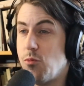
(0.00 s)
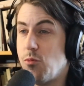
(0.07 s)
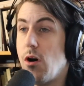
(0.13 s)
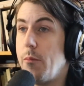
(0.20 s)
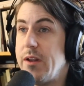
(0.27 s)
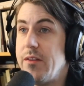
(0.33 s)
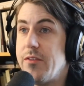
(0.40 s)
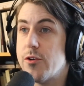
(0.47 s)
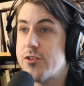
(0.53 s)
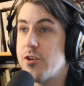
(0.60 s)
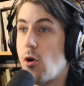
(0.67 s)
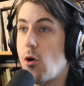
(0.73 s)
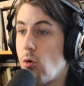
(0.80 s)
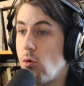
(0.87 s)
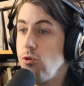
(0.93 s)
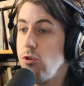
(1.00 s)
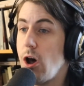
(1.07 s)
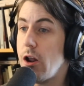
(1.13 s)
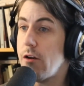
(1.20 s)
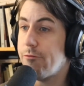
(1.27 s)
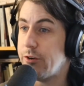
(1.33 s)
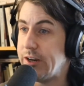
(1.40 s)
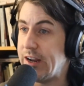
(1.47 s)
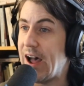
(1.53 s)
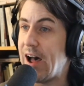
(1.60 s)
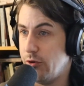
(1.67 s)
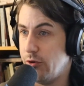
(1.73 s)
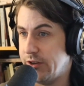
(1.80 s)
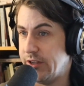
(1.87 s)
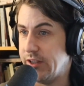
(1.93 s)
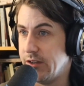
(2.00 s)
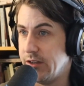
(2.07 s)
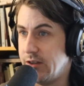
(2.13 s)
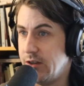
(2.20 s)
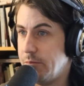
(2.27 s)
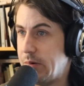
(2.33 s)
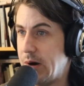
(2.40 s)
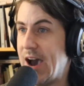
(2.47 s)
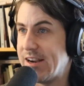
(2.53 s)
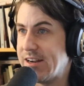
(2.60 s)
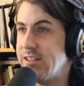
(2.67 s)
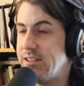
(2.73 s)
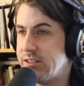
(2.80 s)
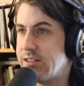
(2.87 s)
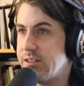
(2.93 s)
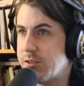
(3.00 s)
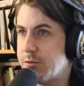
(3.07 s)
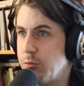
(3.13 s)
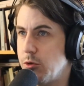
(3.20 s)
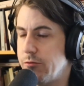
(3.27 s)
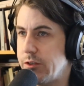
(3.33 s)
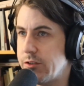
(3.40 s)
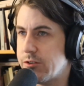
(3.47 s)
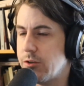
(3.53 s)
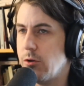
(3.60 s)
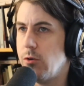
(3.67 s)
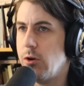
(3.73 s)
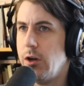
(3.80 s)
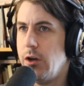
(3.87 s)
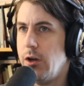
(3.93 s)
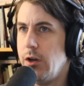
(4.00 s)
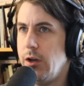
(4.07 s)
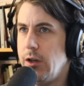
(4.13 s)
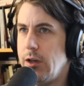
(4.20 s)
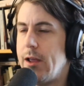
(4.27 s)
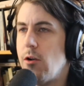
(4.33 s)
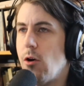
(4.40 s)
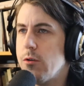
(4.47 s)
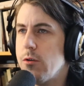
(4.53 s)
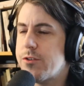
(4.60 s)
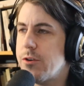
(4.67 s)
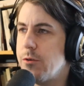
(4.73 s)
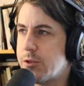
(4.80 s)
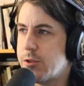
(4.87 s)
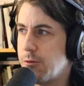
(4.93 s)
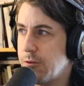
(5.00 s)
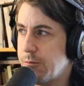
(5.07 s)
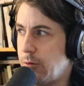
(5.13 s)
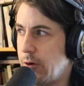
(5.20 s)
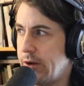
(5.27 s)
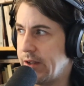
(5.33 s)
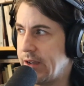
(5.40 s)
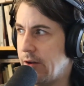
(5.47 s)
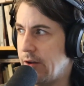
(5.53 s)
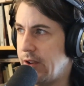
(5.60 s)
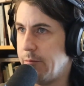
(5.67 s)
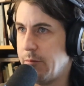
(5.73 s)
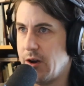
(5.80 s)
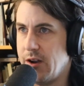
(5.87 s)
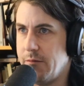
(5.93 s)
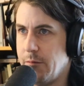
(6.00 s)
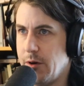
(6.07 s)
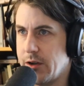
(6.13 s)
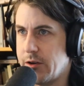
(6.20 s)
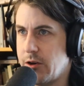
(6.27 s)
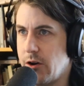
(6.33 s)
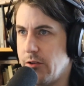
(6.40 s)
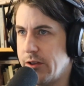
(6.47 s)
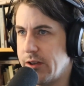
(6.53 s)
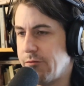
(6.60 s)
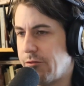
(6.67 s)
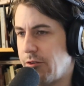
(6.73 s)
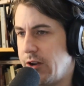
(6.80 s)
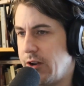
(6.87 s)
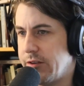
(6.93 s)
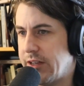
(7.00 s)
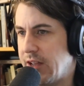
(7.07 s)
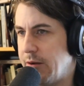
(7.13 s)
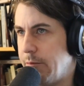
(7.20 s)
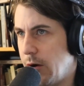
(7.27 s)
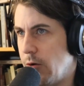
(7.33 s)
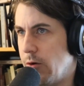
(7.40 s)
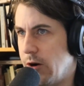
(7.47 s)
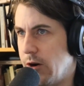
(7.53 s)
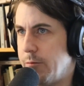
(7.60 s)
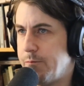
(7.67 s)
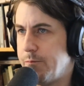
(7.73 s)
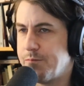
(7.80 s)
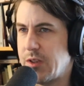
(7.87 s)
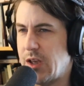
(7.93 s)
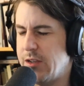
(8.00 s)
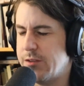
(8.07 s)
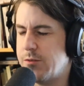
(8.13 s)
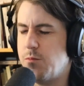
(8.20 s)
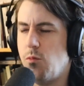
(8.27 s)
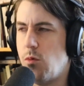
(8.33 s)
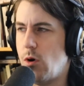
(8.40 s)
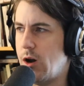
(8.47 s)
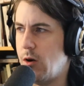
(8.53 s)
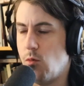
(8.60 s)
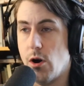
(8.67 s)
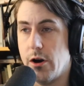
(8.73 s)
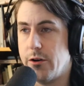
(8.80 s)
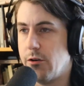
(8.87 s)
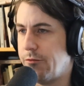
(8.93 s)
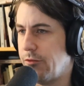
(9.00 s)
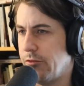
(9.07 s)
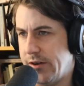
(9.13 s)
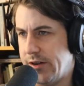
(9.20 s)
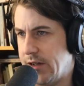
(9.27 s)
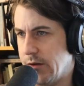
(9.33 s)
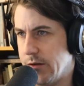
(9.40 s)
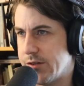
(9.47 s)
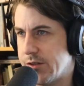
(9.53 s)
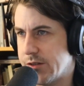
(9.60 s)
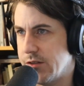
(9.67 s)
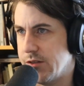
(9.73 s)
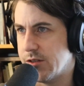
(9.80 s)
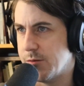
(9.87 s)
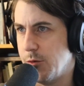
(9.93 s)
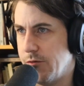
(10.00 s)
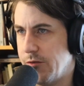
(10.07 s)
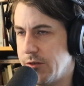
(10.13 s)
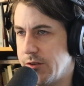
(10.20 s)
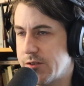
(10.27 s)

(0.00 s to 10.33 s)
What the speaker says: Well, I mean, there's a whole lot of reality packed into this movie. So, and also it's worth pointing out, and my colleague and friend Ken Boa has a wonderful analysis of this movie.